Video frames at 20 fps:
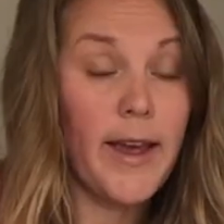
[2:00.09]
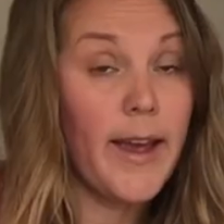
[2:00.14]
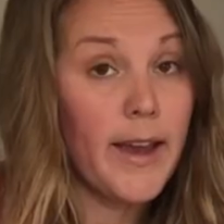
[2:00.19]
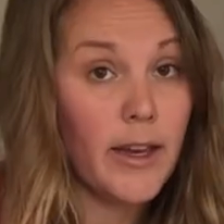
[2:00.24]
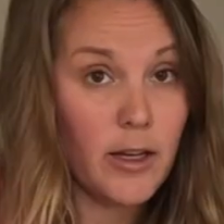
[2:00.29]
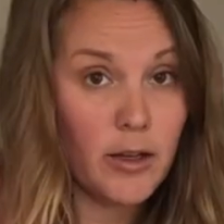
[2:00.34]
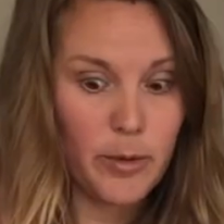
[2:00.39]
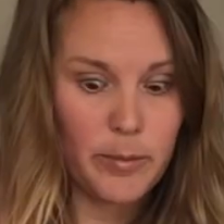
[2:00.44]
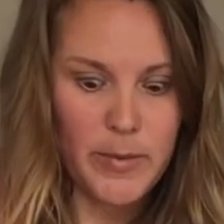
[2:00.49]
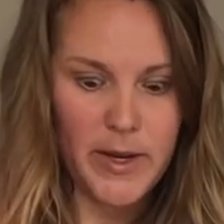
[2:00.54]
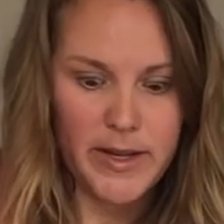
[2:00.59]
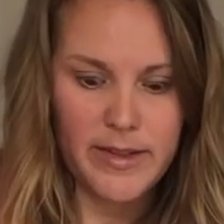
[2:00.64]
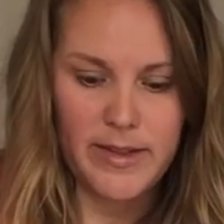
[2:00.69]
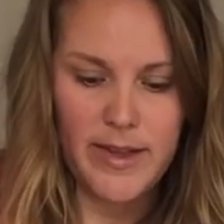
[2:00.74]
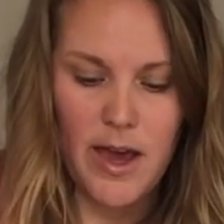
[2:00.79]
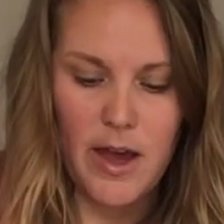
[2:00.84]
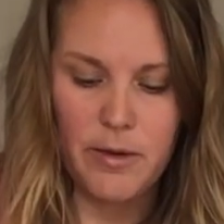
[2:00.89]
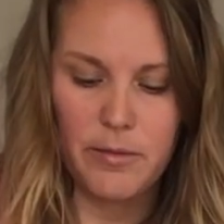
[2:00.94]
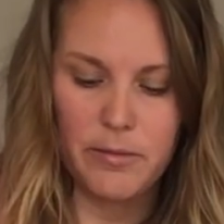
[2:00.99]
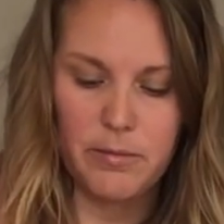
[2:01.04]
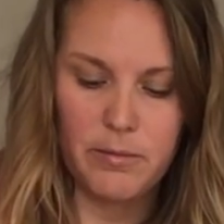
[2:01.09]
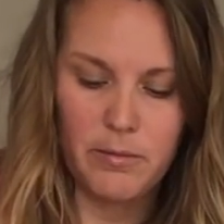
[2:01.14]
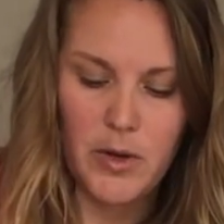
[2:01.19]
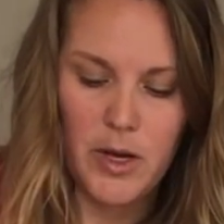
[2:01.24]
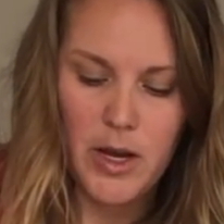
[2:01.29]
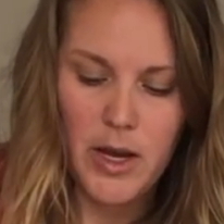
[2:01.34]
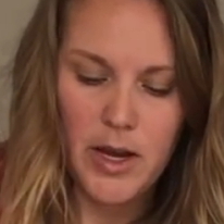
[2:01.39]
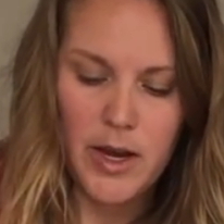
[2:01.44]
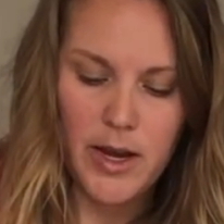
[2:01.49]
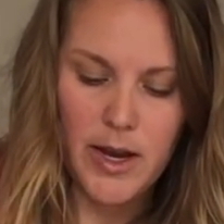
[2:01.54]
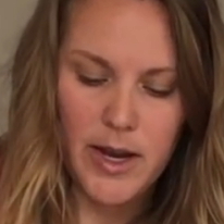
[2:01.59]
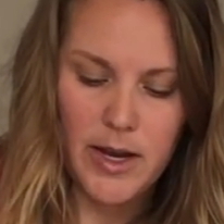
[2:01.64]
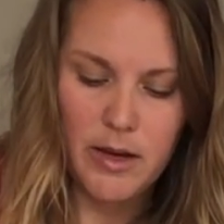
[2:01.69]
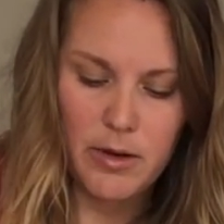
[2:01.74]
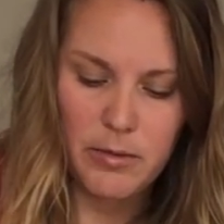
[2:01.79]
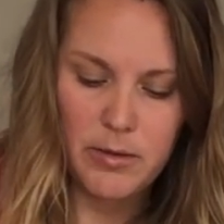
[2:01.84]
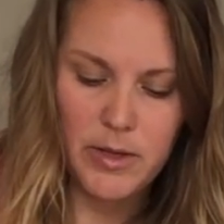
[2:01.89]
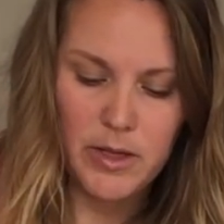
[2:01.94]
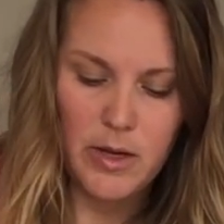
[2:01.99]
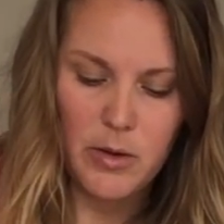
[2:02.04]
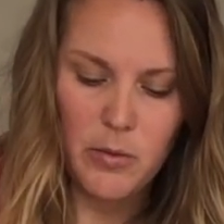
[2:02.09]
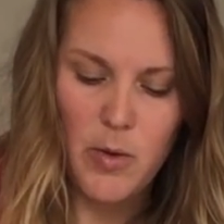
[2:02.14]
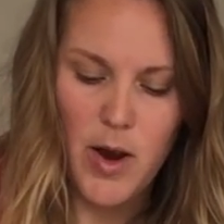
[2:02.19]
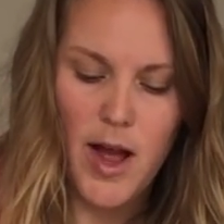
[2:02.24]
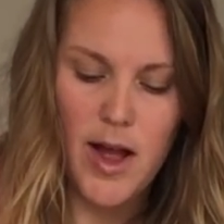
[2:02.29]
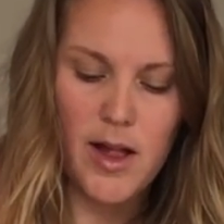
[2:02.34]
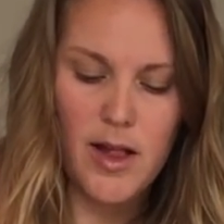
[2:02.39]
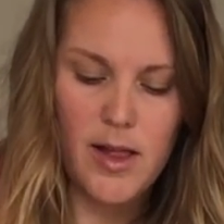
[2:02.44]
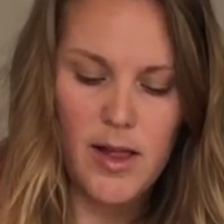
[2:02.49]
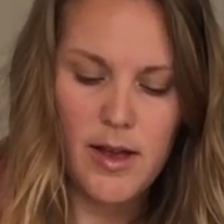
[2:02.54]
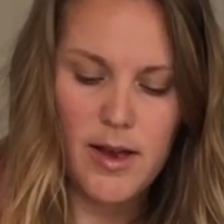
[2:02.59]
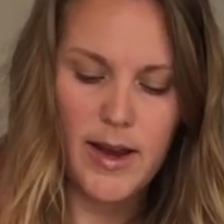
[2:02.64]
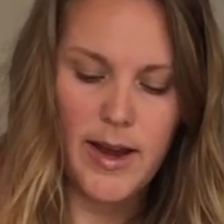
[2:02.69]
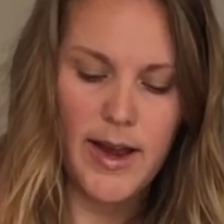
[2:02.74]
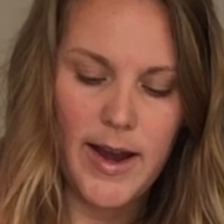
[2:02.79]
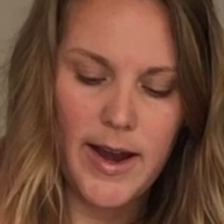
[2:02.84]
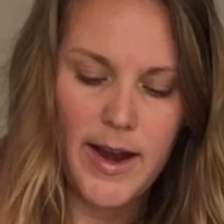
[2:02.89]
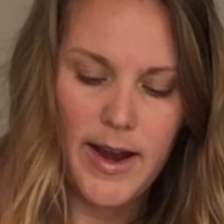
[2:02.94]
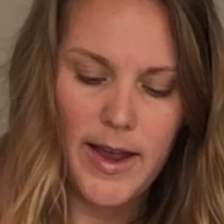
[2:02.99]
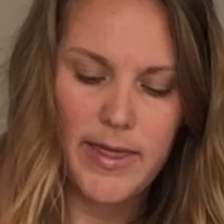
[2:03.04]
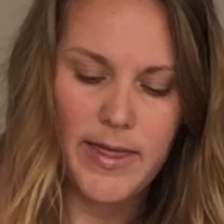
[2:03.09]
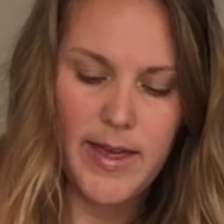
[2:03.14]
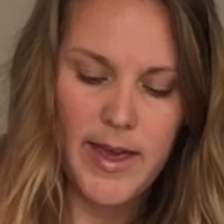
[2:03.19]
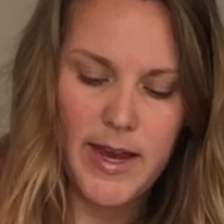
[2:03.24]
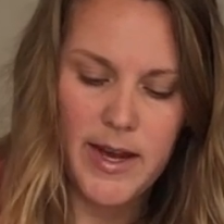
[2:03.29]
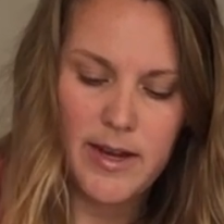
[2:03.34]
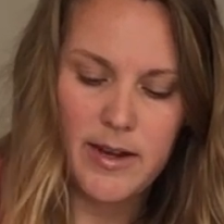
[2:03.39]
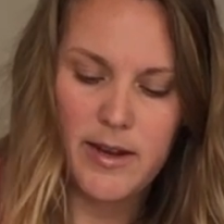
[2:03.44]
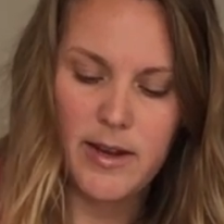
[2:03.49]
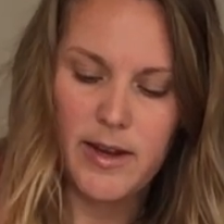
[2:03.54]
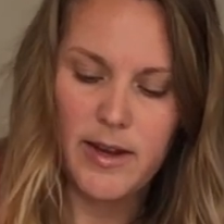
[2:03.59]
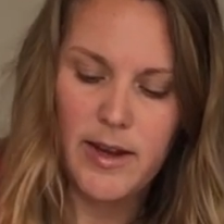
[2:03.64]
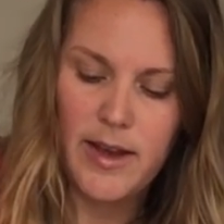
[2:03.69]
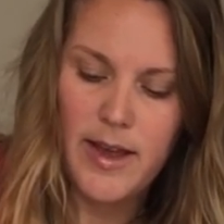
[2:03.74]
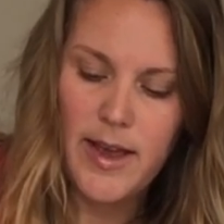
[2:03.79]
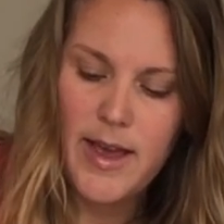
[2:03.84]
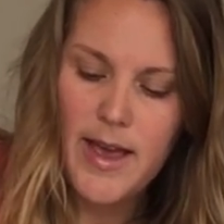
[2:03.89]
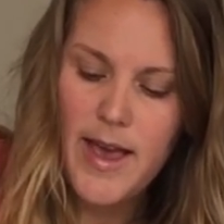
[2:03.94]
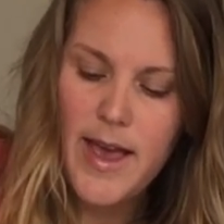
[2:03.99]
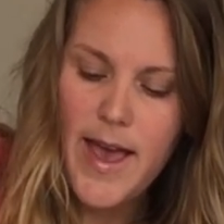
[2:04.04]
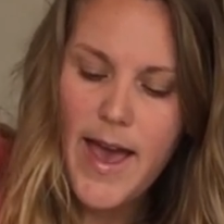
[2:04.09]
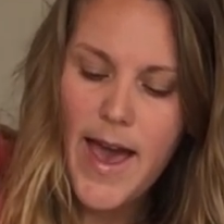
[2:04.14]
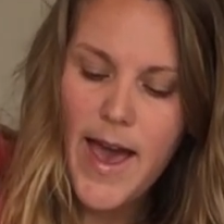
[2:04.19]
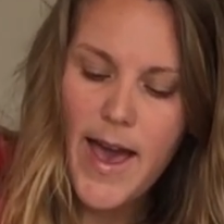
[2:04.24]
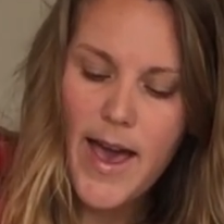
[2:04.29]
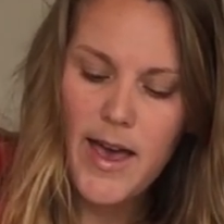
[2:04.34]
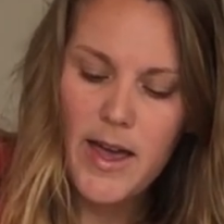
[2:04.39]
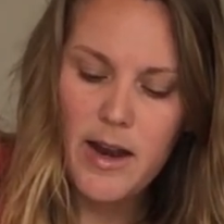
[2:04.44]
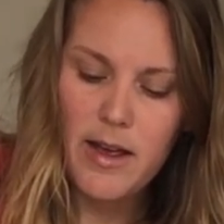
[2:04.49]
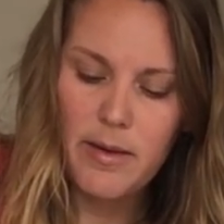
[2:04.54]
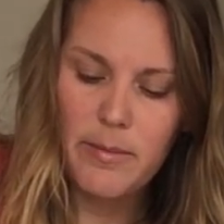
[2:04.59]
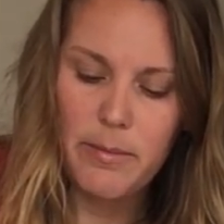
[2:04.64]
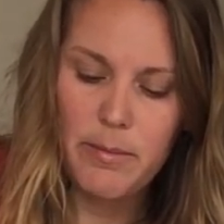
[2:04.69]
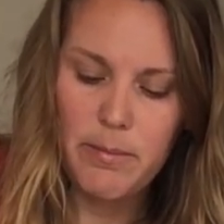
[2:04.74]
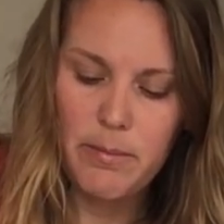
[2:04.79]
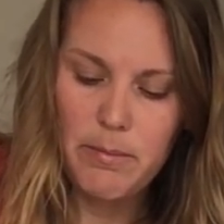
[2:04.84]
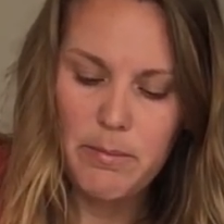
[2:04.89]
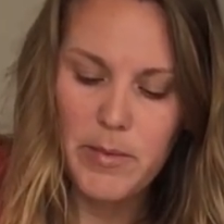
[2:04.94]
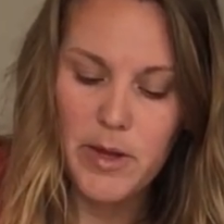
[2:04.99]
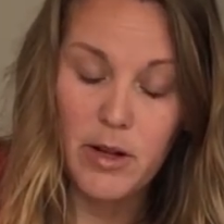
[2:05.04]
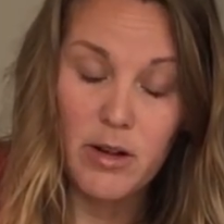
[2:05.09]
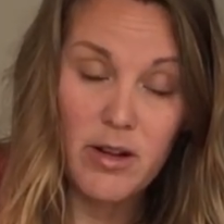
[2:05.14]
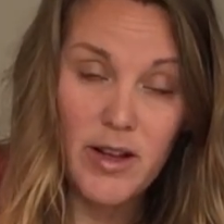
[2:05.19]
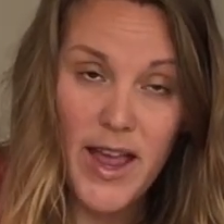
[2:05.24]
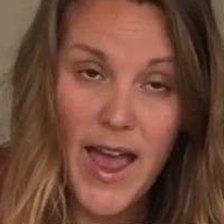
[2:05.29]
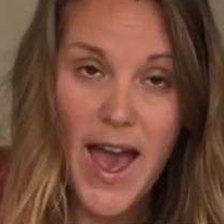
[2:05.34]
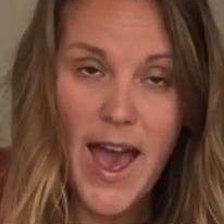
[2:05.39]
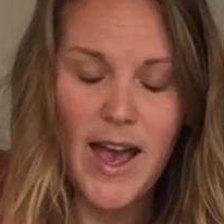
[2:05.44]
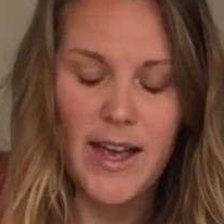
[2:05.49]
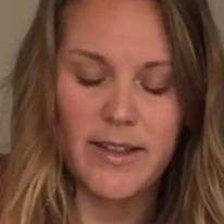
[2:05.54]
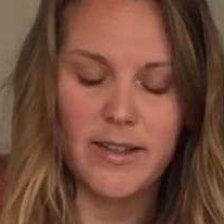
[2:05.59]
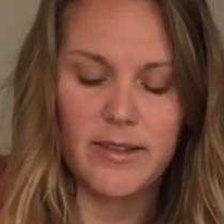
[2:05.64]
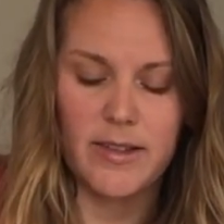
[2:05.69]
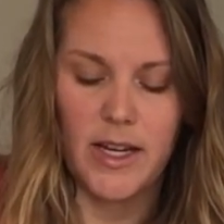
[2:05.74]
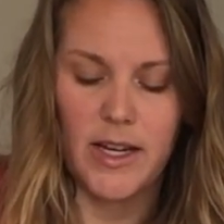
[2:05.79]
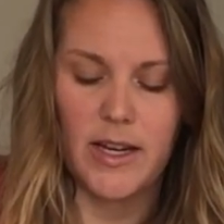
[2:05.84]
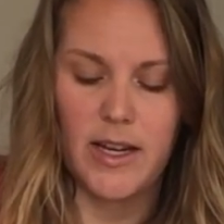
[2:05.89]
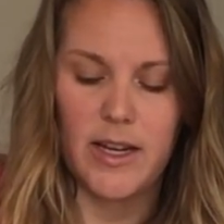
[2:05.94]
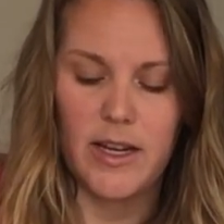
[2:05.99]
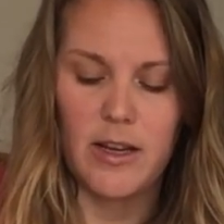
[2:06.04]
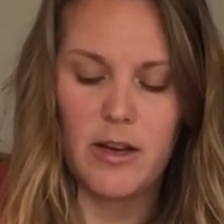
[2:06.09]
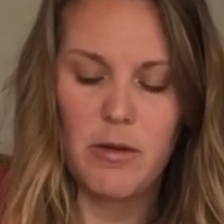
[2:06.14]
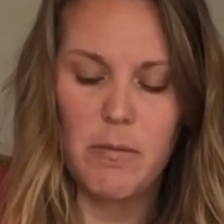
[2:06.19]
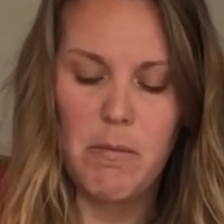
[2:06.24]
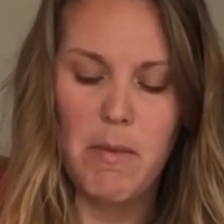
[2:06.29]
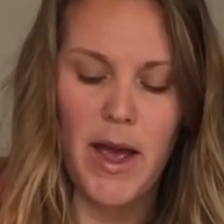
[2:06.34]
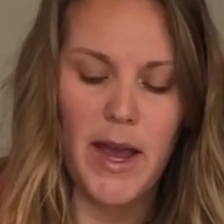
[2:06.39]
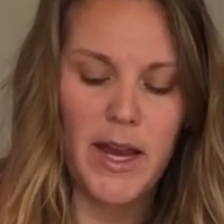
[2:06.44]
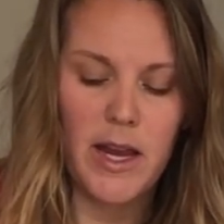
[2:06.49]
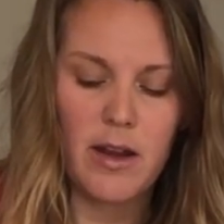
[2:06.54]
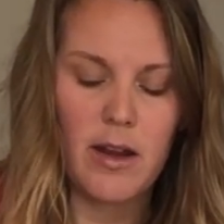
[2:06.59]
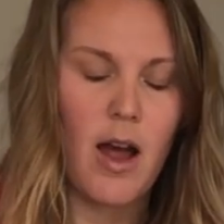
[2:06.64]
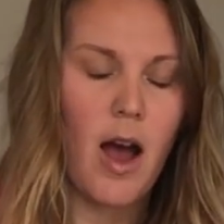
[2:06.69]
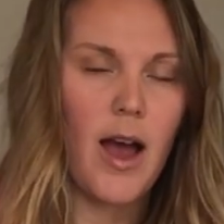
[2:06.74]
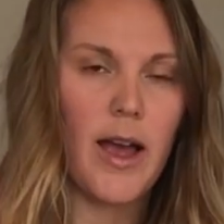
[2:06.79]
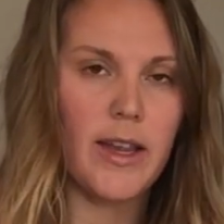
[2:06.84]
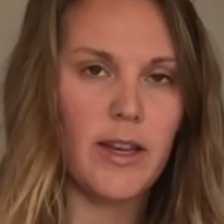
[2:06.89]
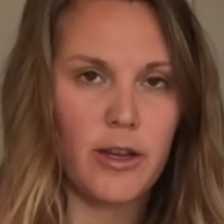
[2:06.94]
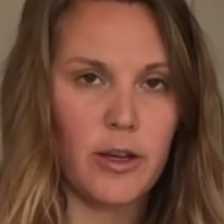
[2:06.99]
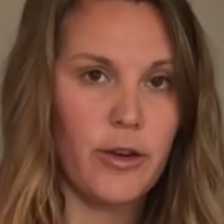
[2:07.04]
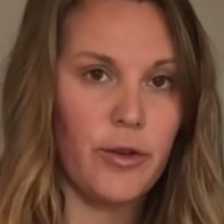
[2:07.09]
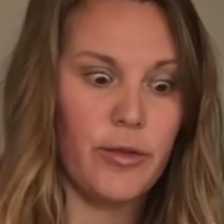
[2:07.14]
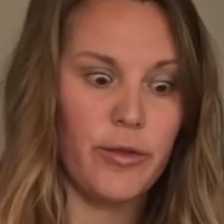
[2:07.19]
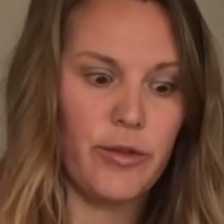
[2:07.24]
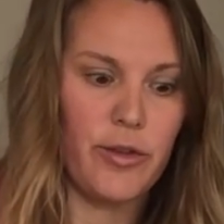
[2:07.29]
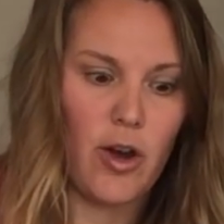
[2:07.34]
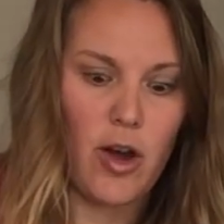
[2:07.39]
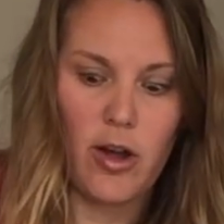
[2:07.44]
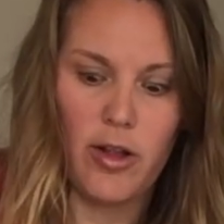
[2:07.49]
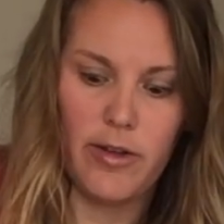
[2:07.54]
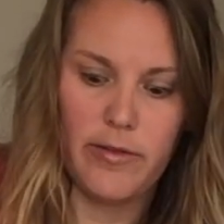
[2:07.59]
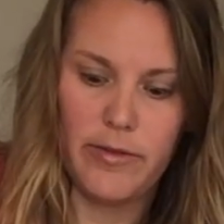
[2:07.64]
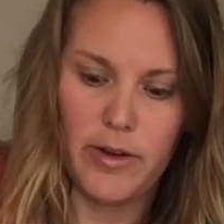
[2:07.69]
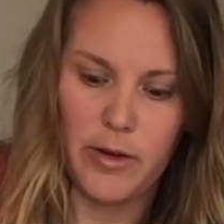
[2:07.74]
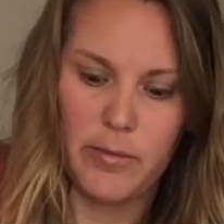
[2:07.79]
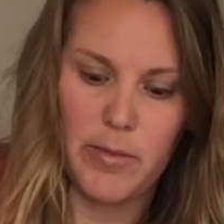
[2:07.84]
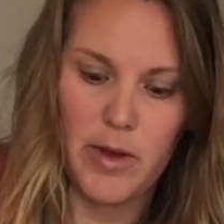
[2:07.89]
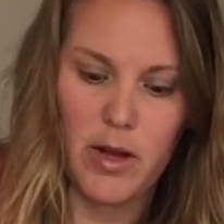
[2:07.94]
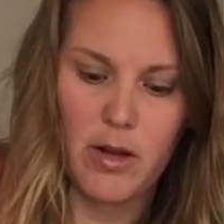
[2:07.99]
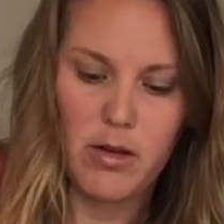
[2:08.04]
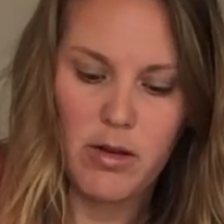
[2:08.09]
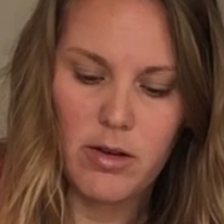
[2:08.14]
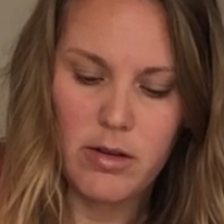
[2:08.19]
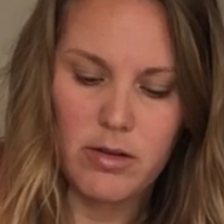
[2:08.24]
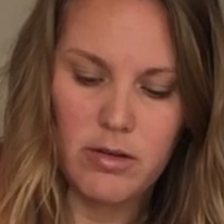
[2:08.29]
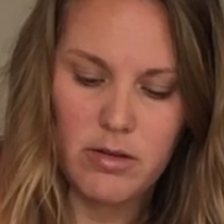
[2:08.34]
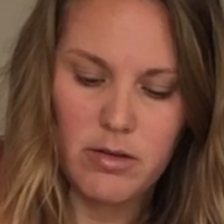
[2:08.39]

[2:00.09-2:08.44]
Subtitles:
And you'll mix that kind of really well, and then add milk as needed. You might not use all of your milk.